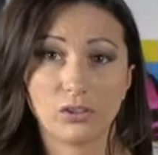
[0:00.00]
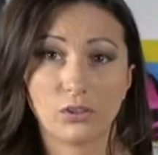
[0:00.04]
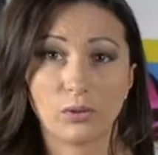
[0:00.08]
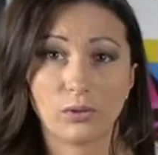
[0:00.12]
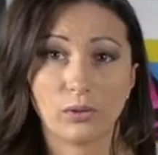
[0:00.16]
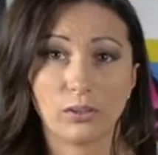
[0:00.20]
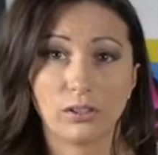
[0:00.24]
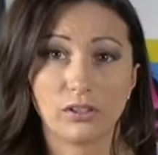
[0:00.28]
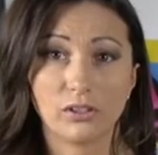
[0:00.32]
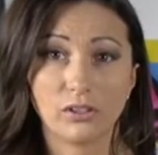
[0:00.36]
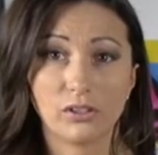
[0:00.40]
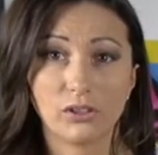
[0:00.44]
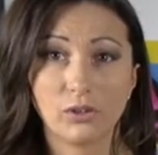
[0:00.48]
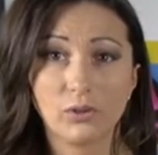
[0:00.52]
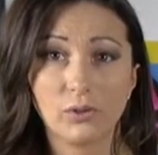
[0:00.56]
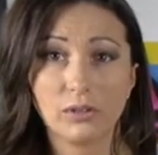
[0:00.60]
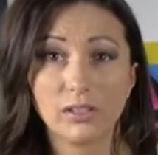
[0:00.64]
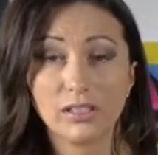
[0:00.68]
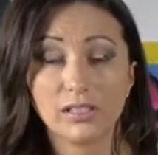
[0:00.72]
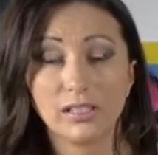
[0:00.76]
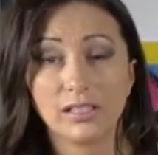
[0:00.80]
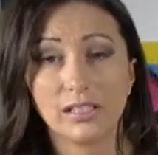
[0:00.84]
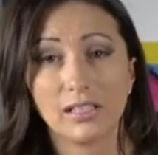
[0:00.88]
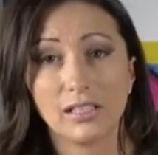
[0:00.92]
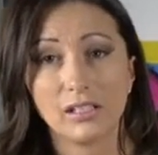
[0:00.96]
short,
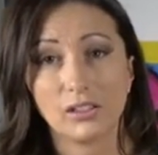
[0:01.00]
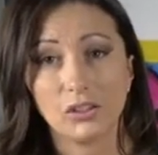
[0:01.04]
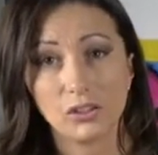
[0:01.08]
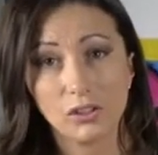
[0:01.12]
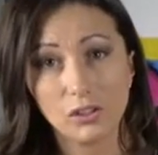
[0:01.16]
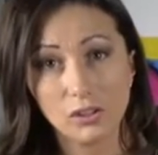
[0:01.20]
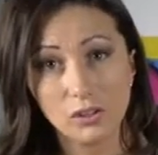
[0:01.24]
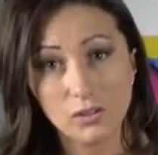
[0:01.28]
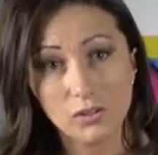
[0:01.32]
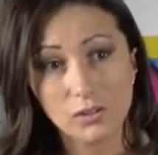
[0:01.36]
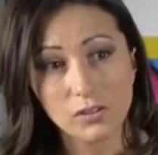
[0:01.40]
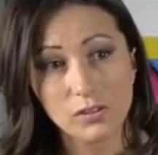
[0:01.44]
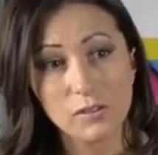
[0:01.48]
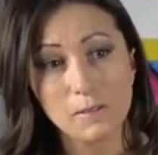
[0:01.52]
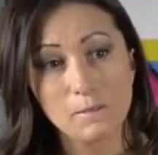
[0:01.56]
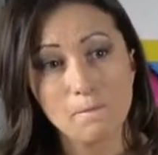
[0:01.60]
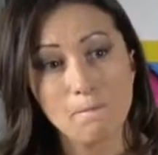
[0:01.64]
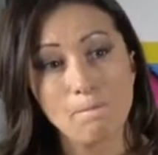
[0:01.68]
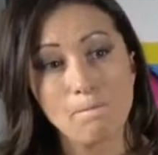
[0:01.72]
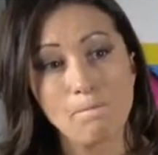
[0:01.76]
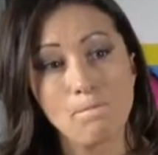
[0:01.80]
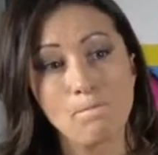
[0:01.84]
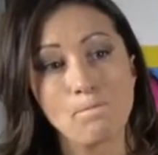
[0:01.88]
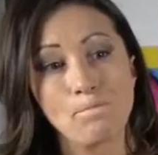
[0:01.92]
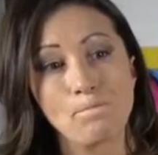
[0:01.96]
short, and then shoot.
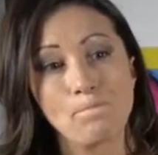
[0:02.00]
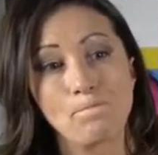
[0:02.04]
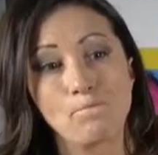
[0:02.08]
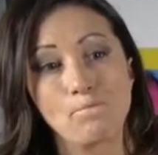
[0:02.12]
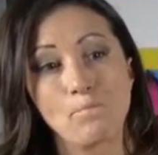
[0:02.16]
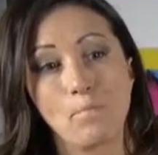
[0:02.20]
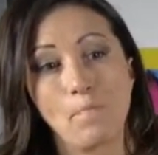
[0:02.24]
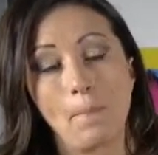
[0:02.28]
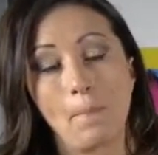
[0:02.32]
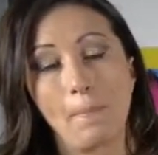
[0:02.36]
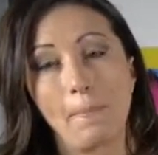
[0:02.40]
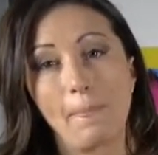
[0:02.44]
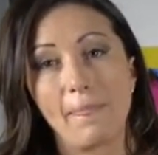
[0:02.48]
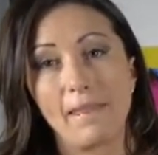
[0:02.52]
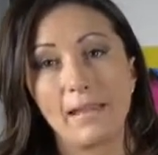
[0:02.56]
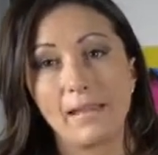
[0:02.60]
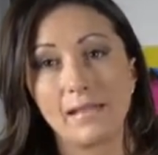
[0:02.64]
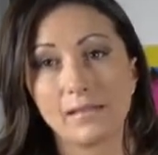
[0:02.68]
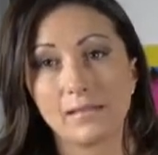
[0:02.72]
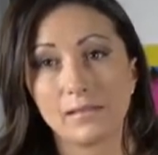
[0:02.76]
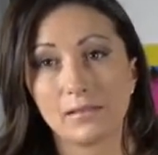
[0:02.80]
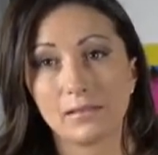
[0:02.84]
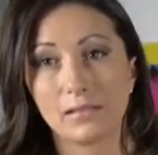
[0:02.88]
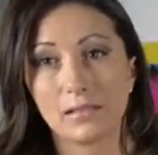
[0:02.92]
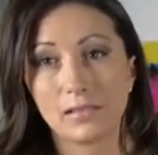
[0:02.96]

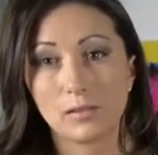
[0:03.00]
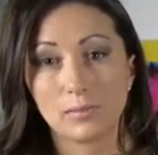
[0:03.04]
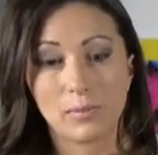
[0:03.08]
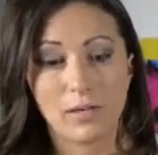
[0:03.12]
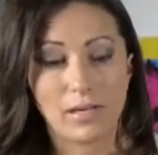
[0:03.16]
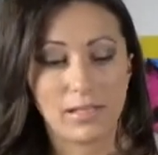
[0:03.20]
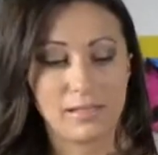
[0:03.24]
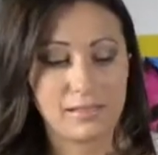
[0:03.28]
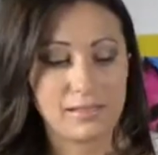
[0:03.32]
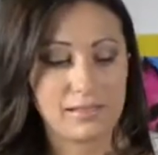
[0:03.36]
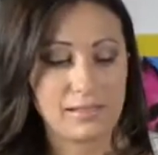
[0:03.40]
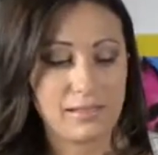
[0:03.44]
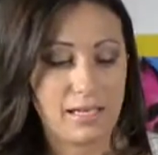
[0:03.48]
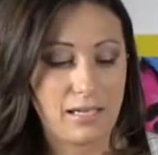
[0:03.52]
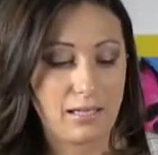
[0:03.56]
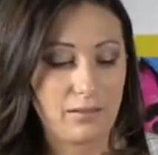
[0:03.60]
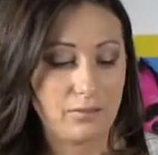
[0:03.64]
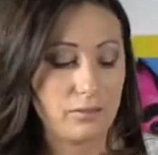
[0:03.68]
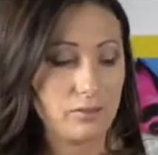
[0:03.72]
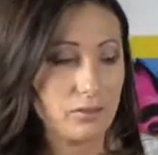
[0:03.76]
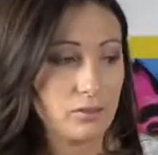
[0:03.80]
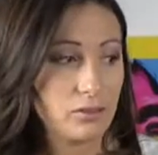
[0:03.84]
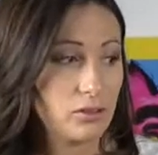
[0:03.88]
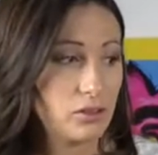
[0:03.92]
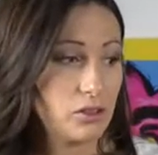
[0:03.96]
And so let's practice
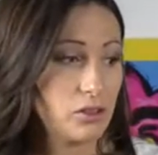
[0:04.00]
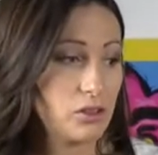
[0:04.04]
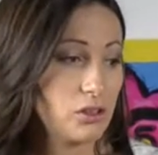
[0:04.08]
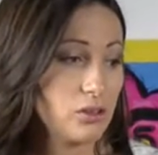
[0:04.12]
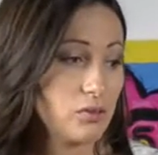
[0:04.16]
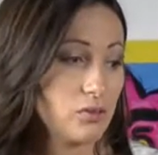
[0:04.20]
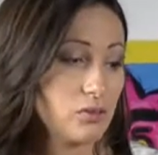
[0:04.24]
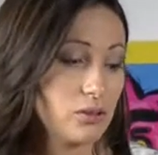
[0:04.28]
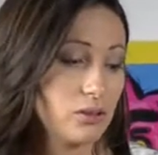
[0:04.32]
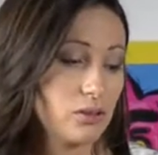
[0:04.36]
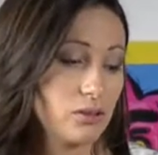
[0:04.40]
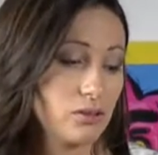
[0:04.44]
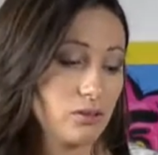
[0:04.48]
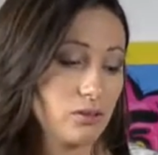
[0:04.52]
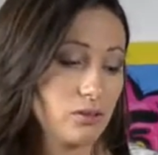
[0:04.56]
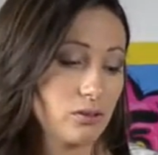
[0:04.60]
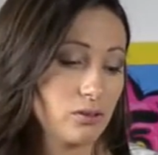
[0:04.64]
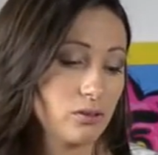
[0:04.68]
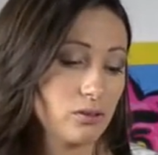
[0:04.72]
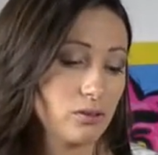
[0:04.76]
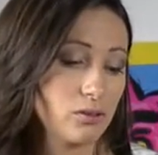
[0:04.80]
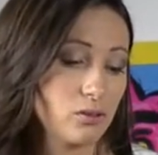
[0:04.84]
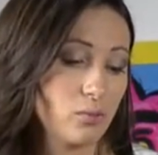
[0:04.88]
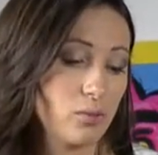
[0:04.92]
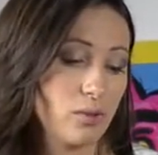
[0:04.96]
that. Shoot,
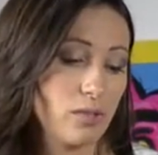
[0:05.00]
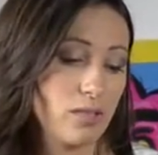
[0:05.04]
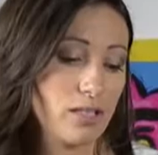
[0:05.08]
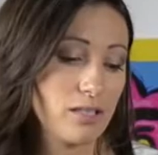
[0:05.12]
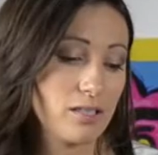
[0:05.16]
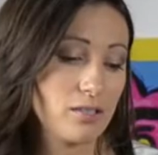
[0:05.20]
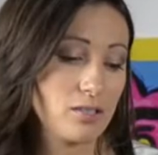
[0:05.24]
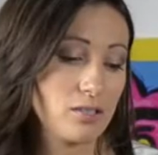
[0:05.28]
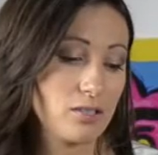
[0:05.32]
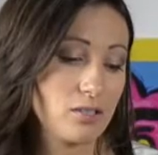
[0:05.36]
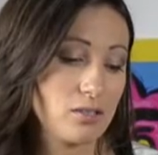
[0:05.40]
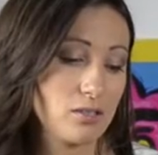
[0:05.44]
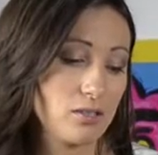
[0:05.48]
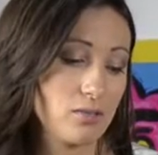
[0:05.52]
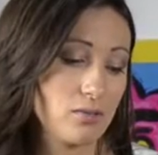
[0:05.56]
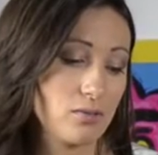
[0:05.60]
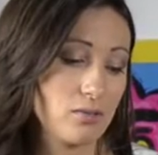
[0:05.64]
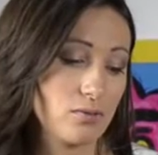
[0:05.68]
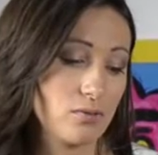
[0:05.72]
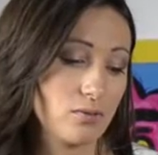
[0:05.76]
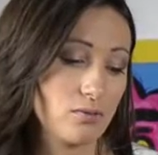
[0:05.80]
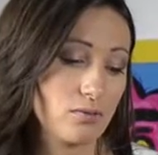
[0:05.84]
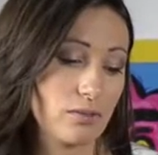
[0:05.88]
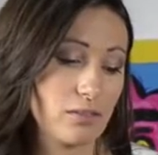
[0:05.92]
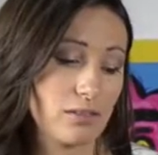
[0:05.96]
1,
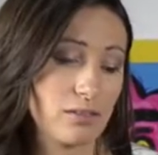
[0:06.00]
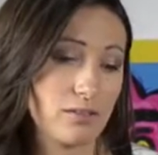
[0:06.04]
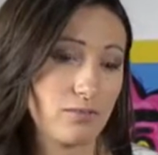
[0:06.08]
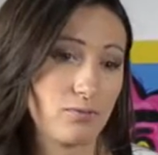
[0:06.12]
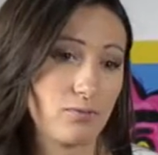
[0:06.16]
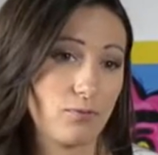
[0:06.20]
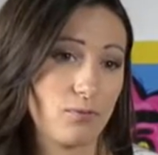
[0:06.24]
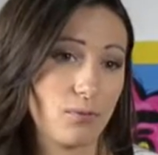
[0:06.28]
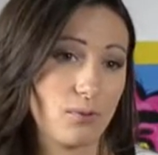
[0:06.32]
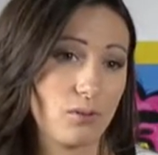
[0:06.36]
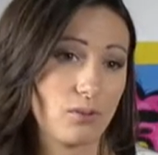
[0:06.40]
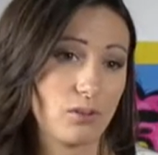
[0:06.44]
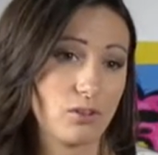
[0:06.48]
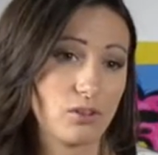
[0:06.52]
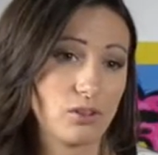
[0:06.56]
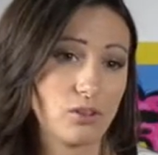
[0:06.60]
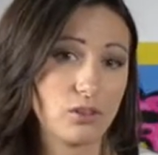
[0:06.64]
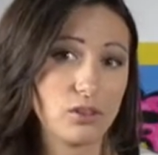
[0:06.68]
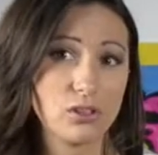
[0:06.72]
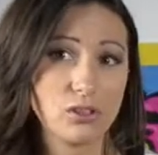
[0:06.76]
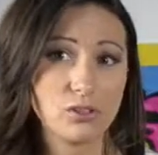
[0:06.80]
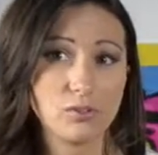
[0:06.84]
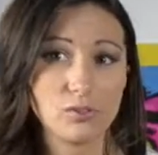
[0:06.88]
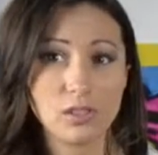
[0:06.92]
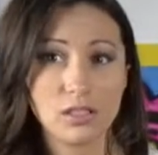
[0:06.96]
2, 3, 4,
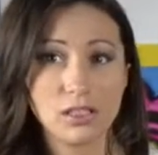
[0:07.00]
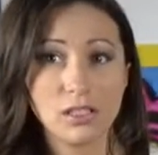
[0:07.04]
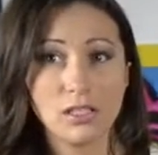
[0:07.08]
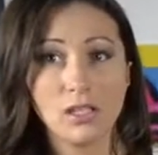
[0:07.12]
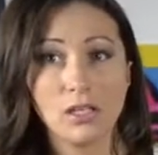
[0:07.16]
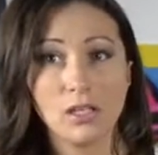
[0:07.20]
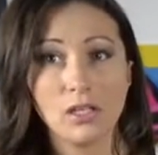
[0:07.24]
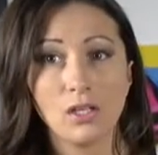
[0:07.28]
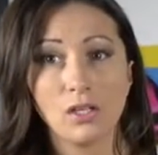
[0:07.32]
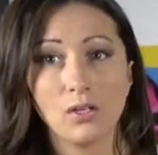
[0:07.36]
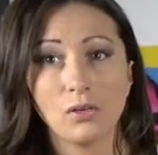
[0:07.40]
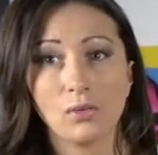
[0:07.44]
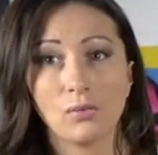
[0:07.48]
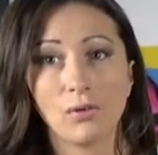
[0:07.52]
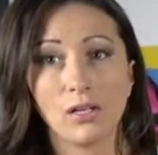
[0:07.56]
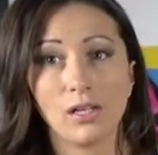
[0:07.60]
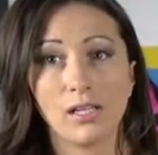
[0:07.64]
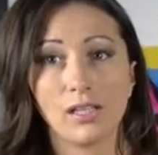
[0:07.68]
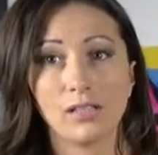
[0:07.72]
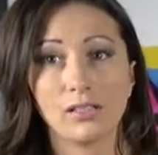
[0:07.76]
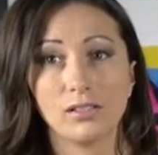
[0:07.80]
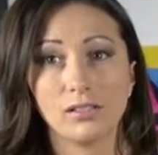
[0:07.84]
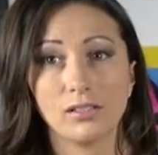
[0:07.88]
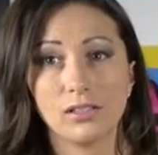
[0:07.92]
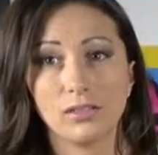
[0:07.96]
shoot,
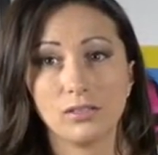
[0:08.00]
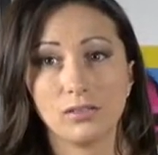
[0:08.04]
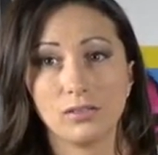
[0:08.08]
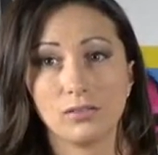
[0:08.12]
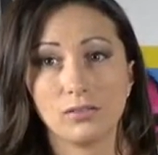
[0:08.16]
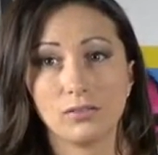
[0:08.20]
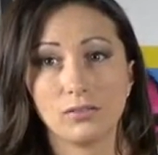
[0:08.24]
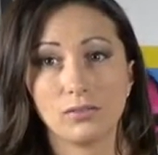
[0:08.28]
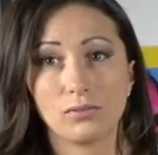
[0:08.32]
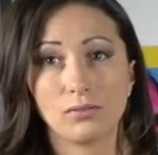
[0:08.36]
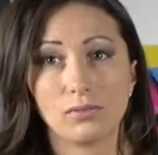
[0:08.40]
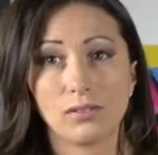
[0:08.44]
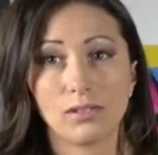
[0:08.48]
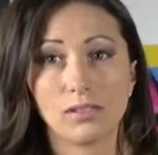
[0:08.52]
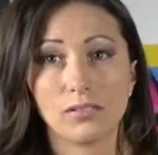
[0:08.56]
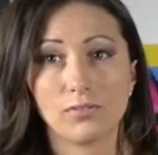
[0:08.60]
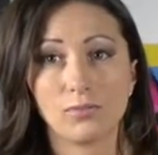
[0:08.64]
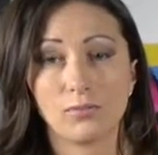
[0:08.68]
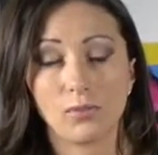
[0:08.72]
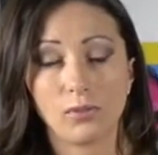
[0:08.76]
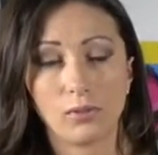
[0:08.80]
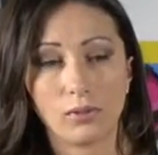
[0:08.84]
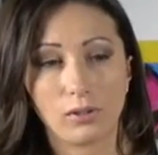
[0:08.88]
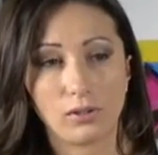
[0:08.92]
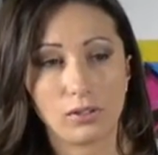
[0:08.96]
1, 2, 3,
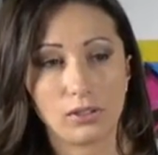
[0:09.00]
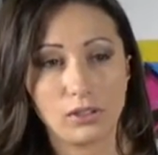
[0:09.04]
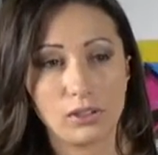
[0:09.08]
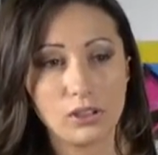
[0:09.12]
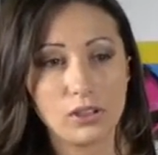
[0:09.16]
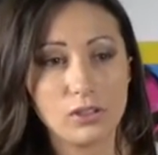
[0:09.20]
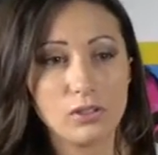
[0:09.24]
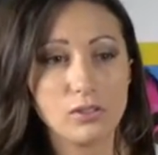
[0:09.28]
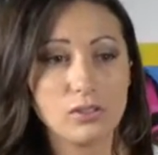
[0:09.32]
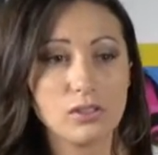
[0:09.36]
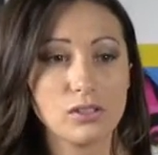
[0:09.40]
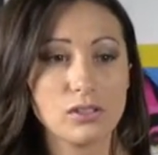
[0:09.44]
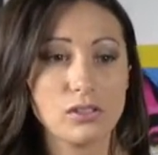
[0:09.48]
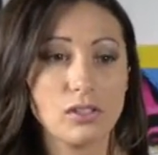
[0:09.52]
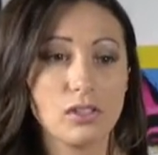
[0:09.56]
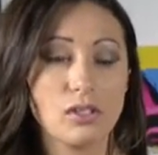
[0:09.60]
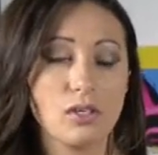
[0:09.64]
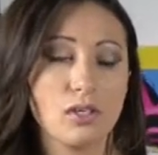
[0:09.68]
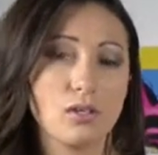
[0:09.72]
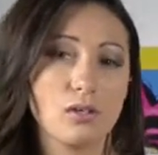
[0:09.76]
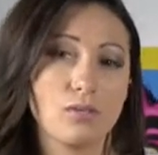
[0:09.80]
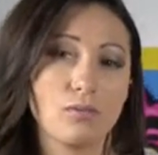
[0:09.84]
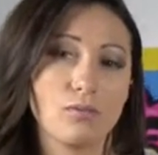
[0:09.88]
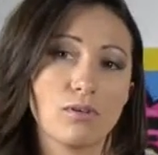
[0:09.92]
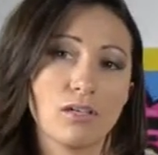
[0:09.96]
4, shoot,
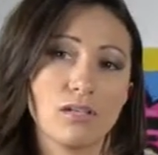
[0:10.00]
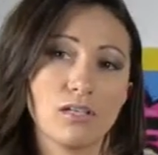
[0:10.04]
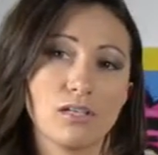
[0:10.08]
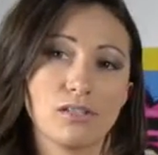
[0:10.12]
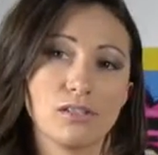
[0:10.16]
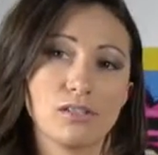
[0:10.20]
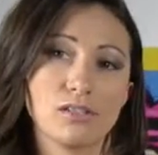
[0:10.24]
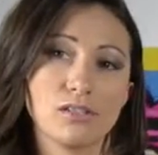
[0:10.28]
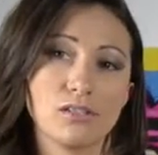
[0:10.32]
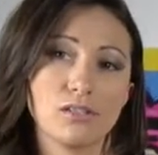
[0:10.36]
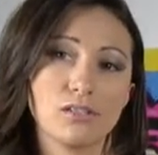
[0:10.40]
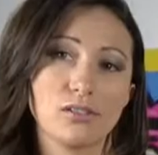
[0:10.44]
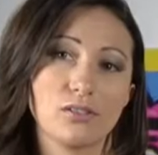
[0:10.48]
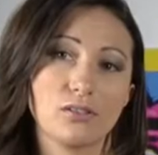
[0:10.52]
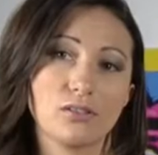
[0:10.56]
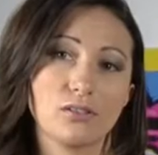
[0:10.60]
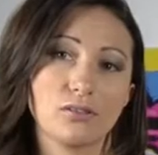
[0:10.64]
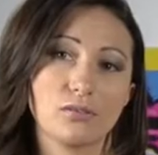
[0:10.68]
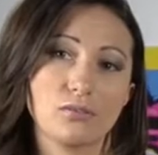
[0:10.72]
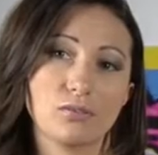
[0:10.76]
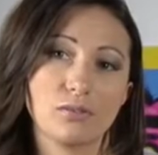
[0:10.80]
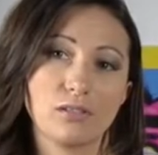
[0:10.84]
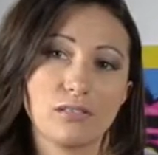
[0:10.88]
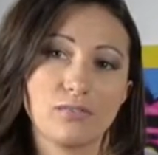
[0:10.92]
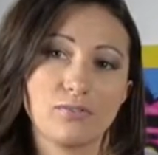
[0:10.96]
1, 2,
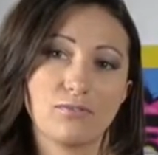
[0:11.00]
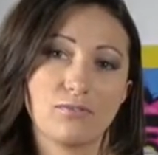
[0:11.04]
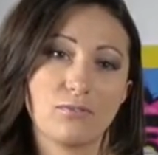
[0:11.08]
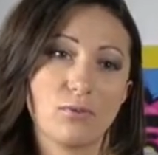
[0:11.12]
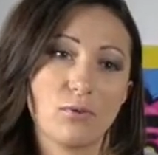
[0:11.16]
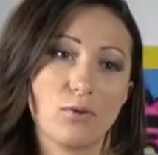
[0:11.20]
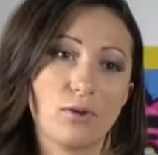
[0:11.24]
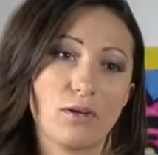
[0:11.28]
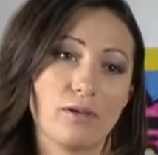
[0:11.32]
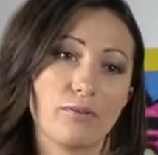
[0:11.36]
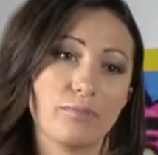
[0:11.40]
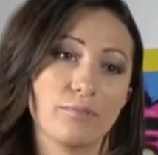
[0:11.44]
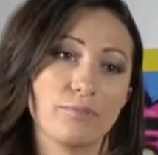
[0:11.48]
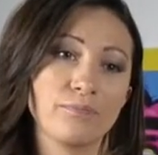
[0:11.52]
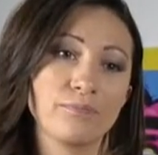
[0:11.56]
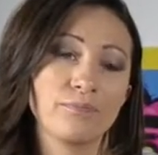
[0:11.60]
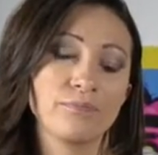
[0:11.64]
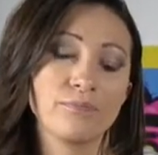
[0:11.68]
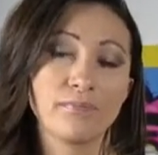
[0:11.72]
3, 4.